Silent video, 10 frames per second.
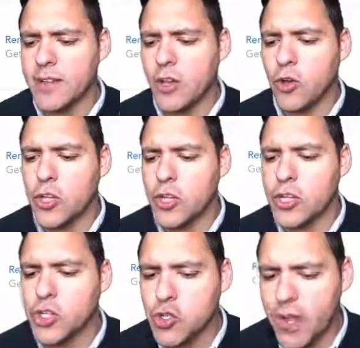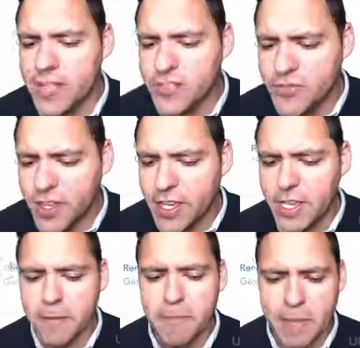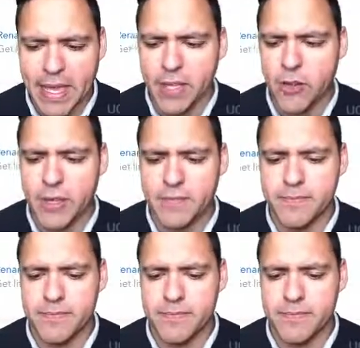or you can transfer Bitcoin.